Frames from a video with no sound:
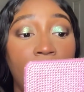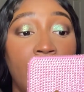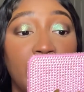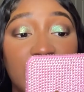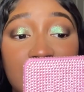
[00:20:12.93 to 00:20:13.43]

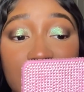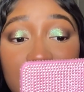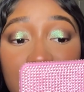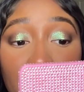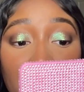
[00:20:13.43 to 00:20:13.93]
But this
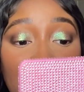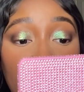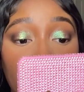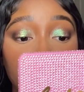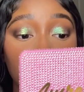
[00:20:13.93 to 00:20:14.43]
is my
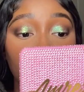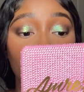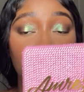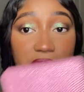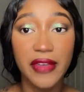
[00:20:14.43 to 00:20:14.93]
absolute
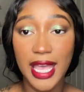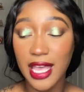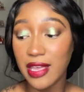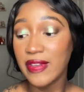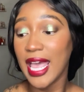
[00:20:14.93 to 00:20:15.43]

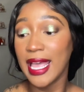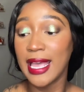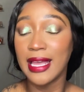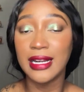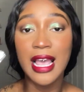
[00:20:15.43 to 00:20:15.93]
fave,
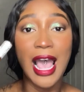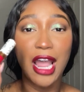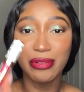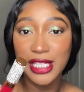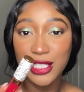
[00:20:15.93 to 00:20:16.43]
and I
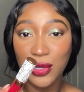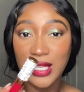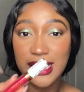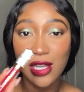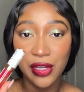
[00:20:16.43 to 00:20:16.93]
really don't
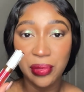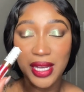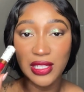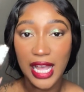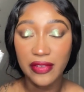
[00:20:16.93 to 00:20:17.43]
like talking
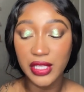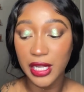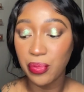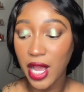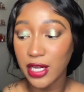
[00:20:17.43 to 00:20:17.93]
about Live
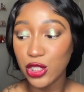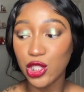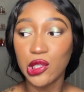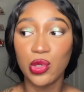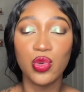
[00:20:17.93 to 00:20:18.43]
Glam
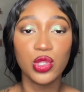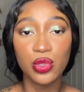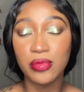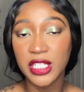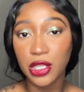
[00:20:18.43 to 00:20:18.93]
products too
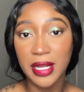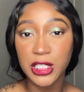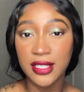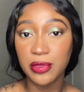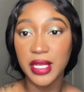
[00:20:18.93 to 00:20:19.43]
much on my
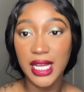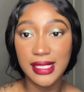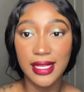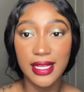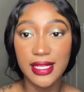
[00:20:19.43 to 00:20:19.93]
channel because
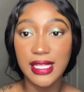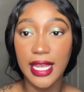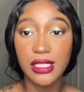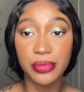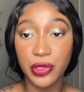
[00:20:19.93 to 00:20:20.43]
it is a
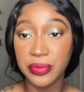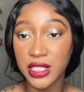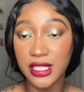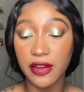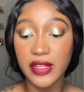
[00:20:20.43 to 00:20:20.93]
subscription
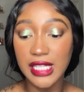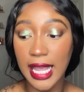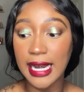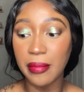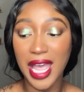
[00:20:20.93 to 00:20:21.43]
service,
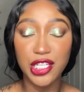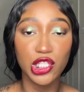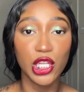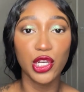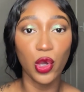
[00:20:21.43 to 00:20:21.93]
and I'm
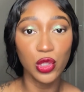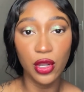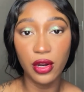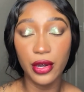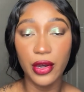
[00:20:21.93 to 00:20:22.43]
actually no
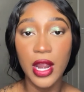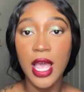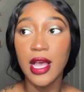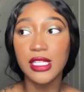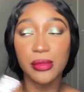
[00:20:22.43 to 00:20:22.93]
longer
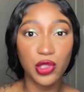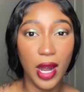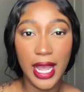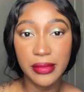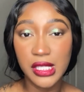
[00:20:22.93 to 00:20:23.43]

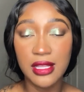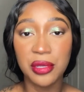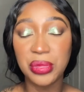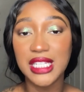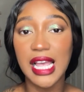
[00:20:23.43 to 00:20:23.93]
subscribed to
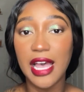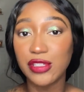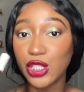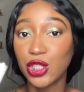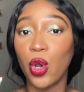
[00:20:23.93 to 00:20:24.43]
them because I have
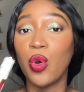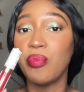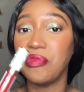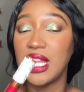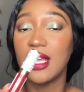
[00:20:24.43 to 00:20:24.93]
so
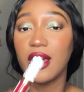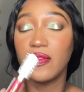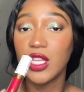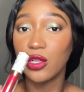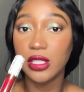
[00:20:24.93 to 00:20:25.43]
many of
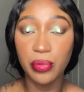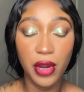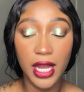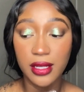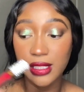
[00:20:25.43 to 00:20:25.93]
their lip
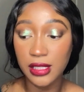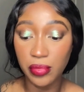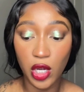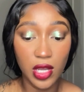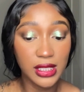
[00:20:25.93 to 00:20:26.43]
products, lip
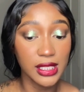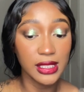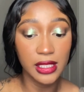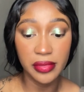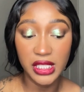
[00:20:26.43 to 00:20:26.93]
glosses,
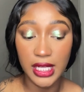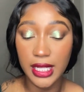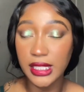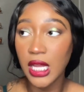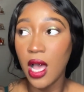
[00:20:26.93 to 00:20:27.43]

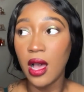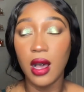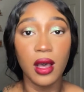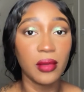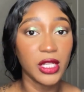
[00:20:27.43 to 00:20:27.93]
lipsticks,
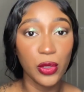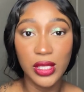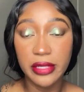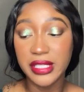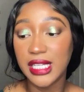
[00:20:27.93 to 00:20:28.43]
liquid
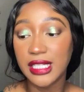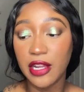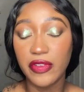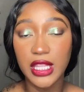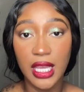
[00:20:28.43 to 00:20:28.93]
lipsticks and
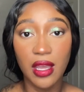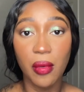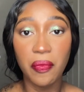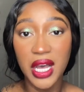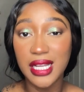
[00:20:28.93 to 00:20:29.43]
everything.
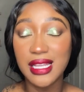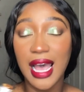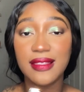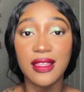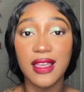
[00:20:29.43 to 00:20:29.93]
But
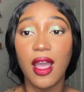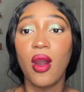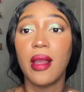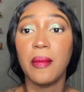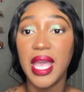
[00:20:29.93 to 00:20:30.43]
I think they
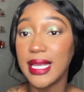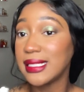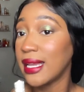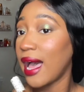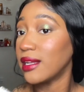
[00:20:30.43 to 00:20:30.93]
are
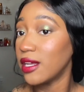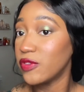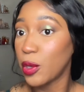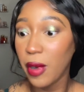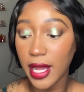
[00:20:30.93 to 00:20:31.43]
amazing. I love
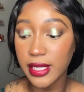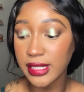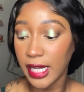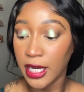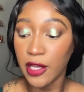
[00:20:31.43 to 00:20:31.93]
their products.
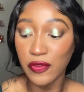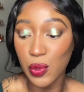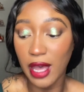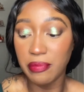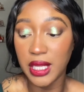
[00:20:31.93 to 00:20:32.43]
And if you
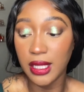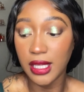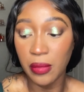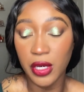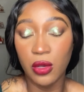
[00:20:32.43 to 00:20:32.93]
have been
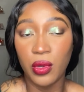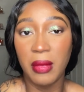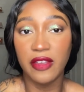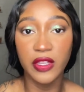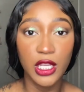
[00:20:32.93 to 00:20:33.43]
keeping up with
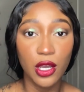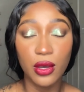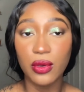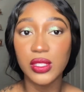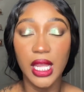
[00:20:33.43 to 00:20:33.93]
my
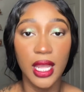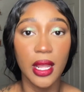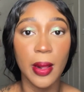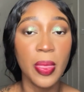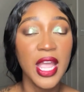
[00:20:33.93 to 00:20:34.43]
videos
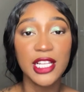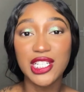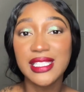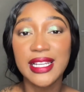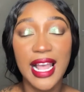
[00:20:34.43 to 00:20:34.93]
and
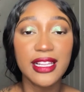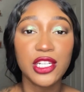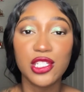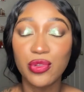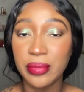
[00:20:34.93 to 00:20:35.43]
just looking at the
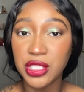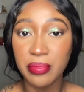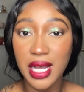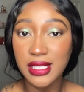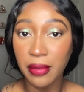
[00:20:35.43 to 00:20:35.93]
description
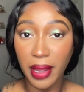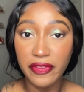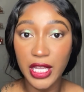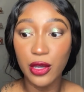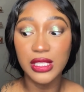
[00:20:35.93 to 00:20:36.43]
box of my
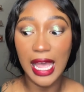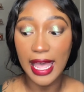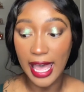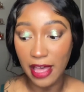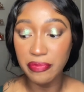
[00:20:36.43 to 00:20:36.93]
videos, I
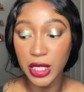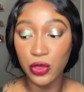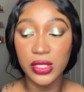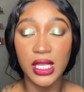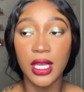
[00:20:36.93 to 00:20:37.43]
have been
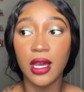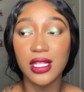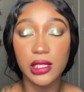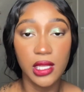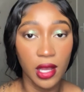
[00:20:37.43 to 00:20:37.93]
using a
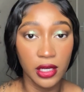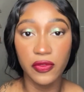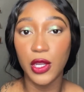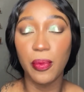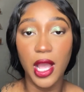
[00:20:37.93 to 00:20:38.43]
ton of
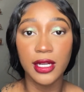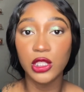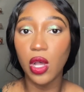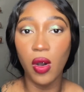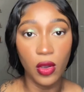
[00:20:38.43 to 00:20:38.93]
their products
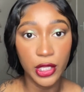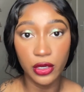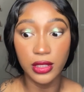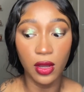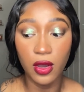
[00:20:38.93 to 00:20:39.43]
all year
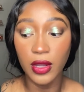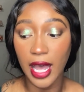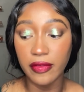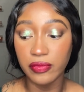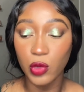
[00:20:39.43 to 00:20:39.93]
long.
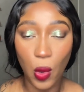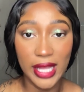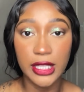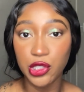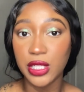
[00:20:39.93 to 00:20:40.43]
I've
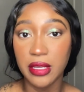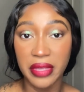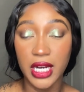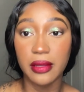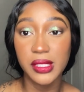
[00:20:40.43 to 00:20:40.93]
quite literally
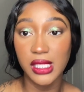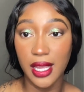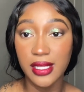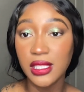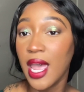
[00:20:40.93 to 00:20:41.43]
been
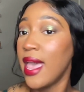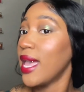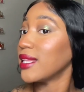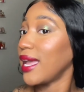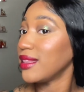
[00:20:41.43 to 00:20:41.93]
obsessed.
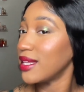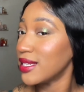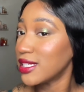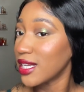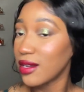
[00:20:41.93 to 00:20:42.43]
And like
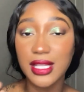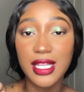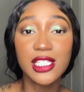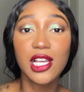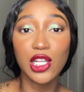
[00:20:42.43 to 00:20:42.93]
this
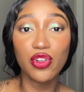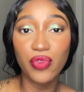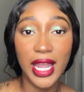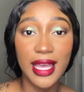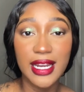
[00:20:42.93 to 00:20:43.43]
color
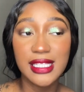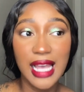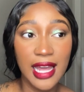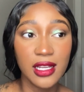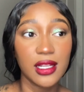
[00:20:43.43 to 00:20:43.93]
red is
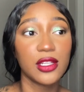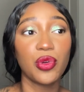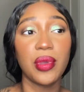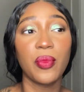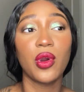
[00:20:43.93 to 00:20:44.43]
kind of a little
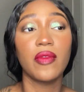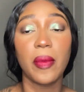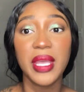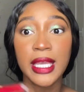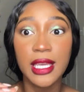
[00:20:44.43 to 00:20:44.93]
bit more of a
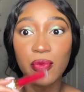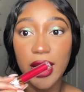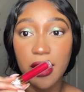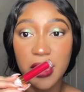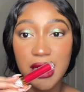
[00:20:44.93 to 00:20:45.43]
pinky
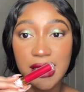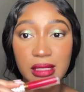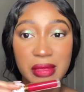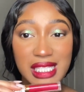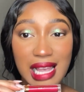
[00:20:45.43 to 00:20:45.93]
red because it's
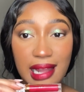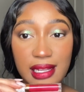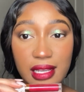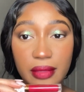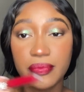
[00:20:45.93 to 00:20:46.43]

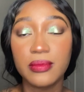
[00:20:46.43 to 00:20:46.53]
metallic.